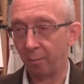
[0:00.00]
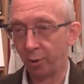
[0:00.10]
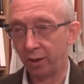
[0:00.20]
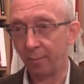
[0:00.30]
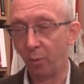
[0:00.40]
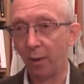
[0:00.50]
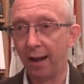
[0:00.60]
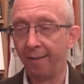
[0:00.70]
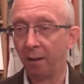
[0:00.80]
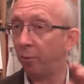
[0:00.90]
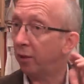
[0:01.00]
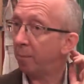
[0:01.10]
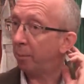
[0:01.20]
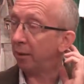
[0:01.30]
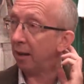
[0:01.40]
put them away and then put them
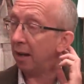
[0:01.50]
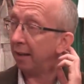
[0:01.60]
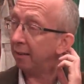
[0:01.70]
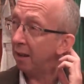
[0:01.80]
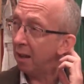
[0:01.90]
up at night.